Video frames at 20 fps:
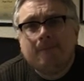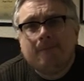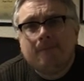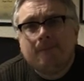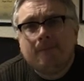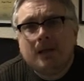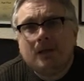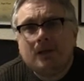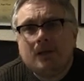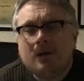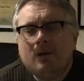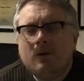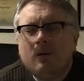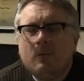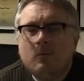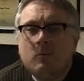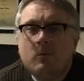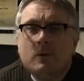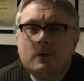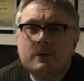There's a lot
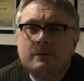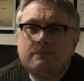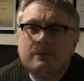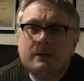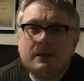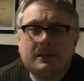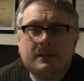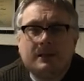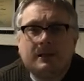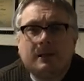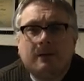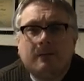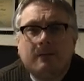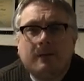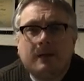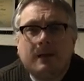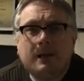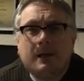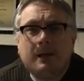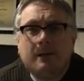worse places out
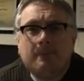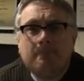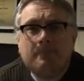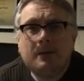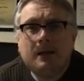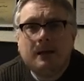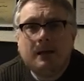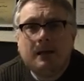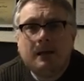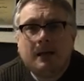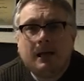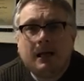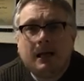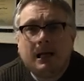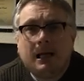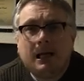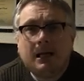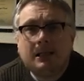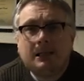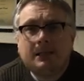there,
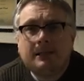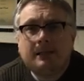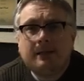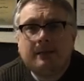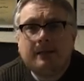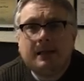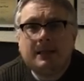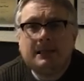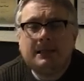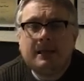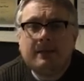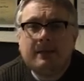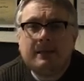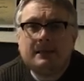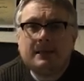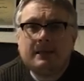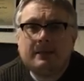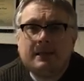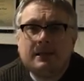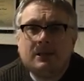and things like
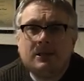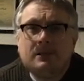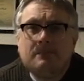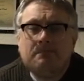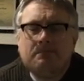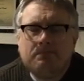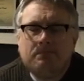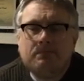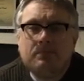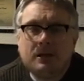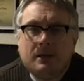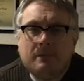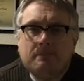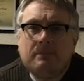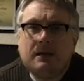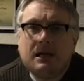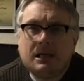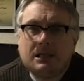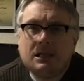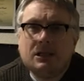this, I think, just bring
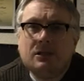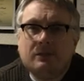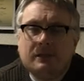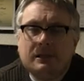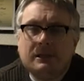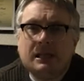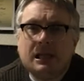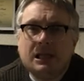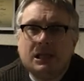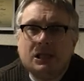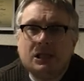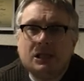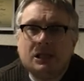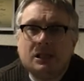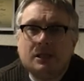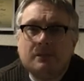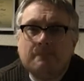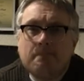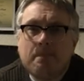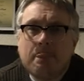back to your
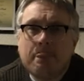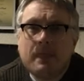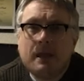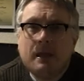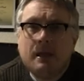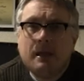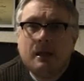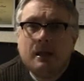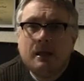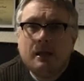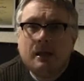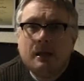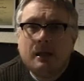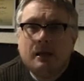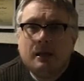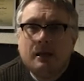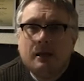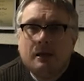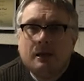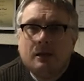attention
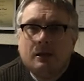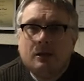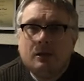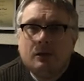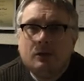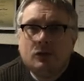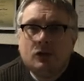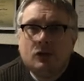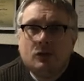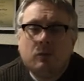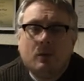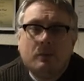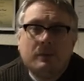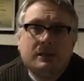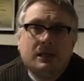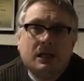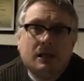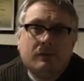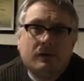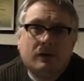just what we
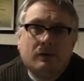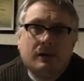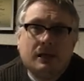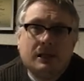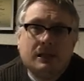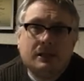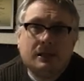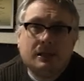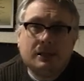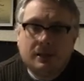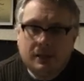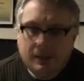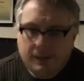take for granted.